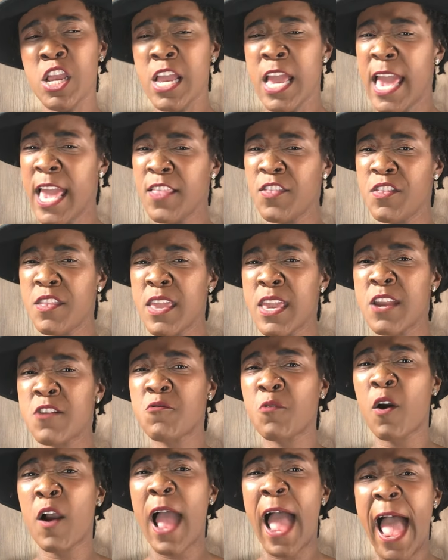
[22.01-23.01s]
and
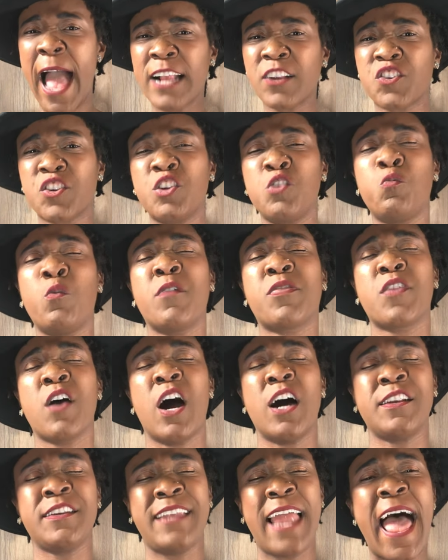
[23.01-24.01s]
Negro actually with the
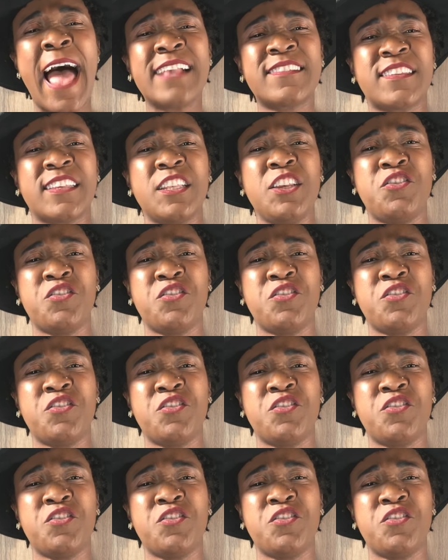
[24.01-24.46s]
audacity